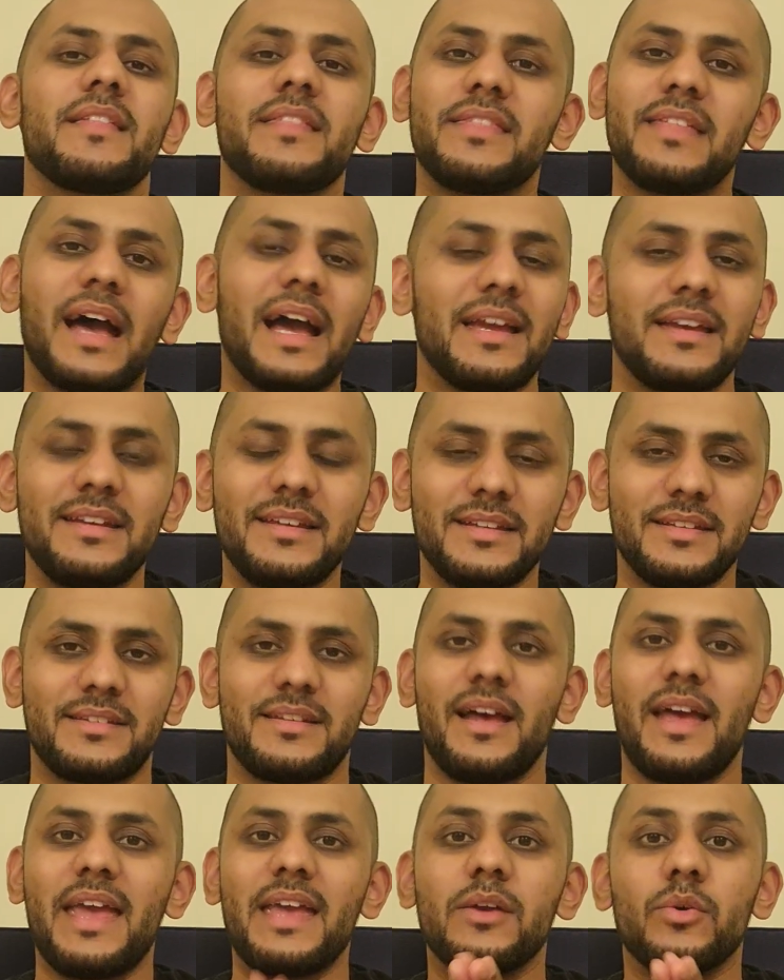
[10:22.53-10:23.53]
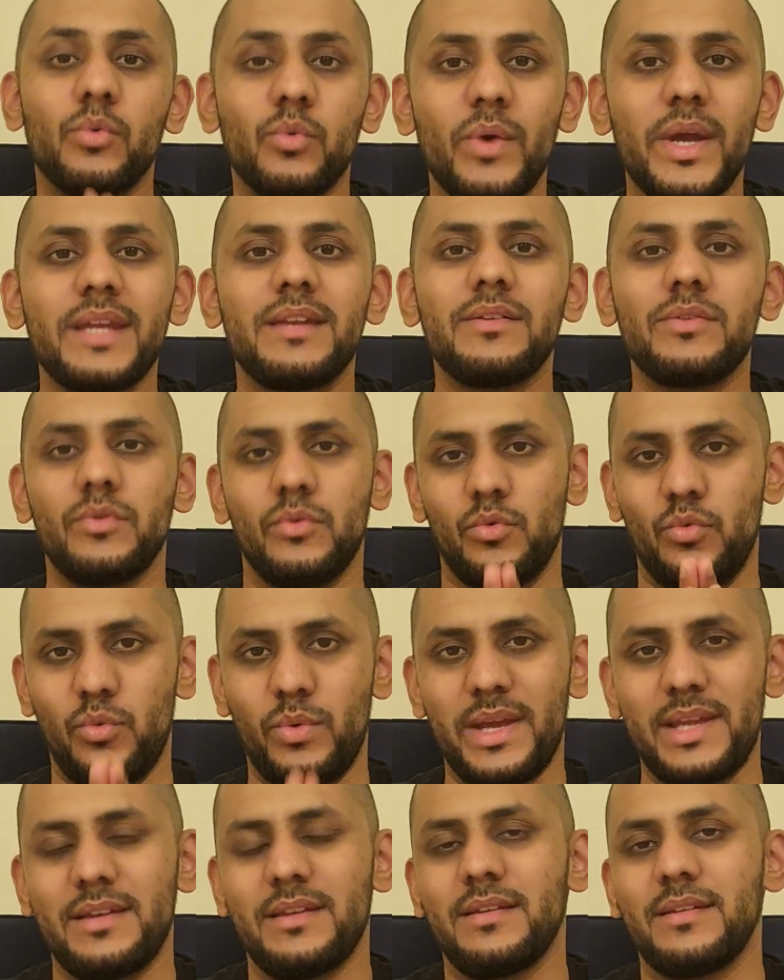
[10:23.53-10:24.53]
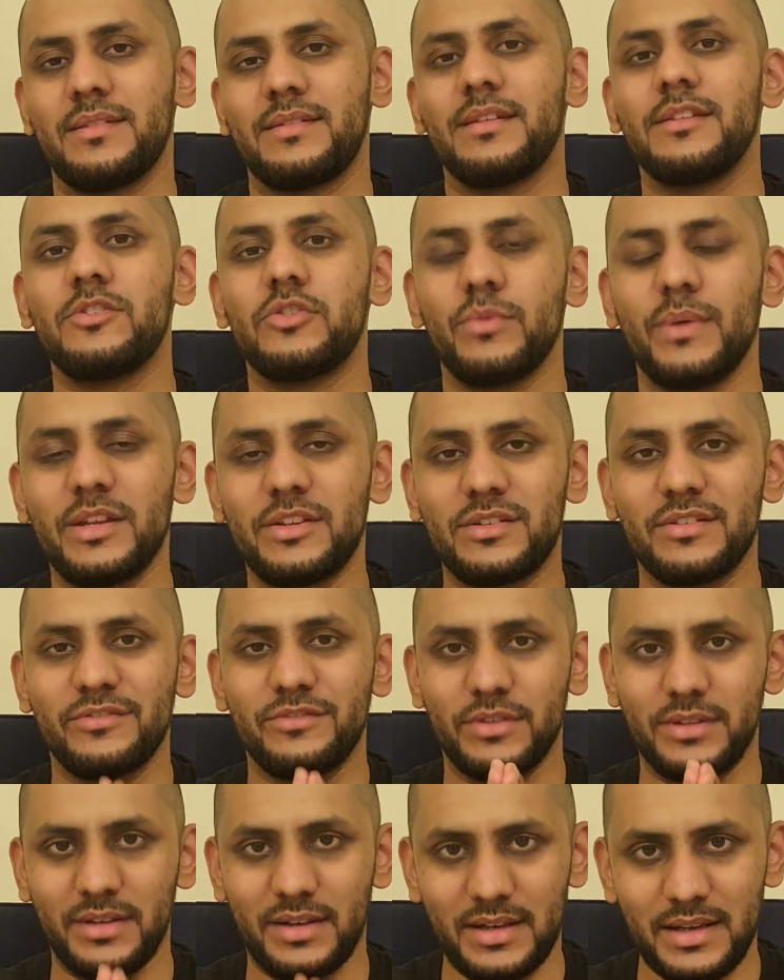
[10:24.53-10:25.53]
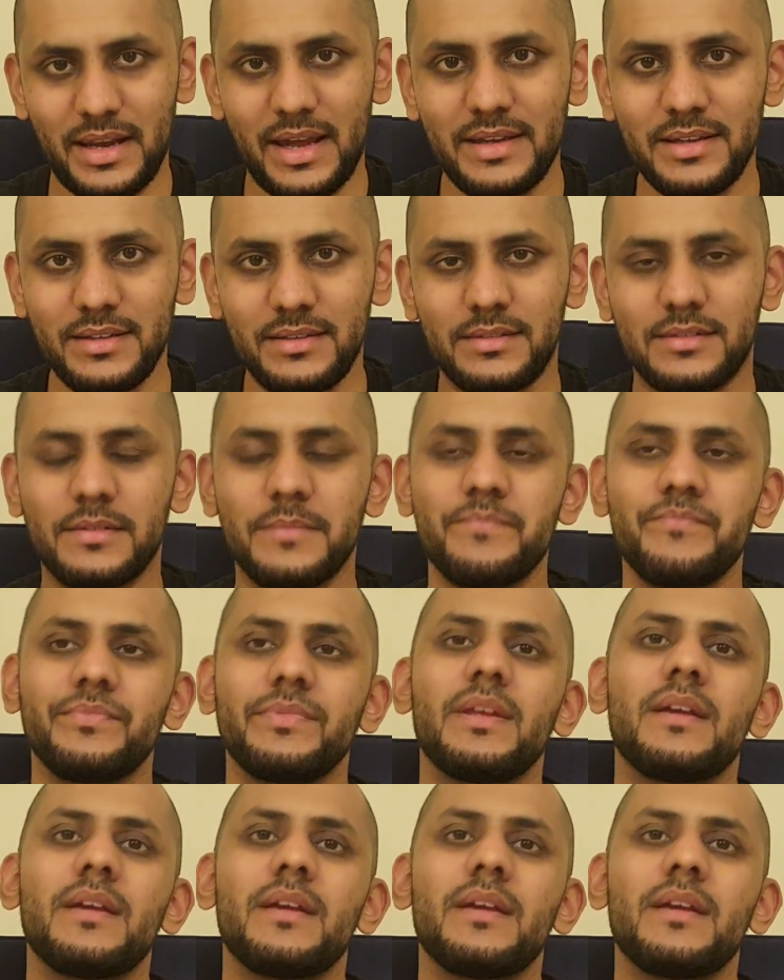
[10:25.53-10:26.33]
That is a win-win situation for the client.